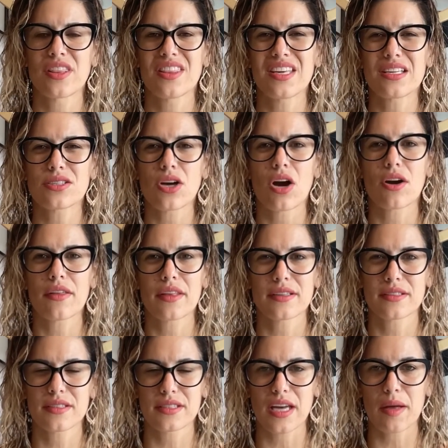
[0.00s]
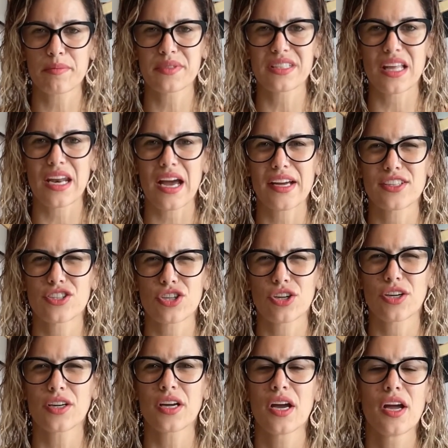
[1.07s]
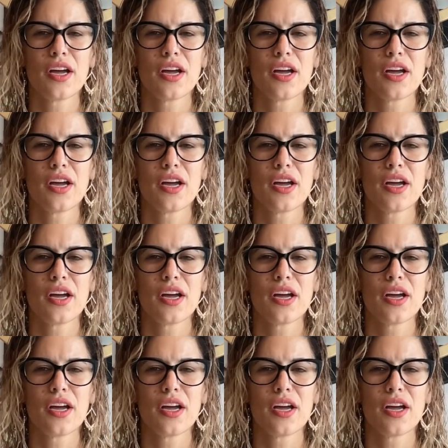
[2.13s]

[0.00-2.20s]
These are the steps that I took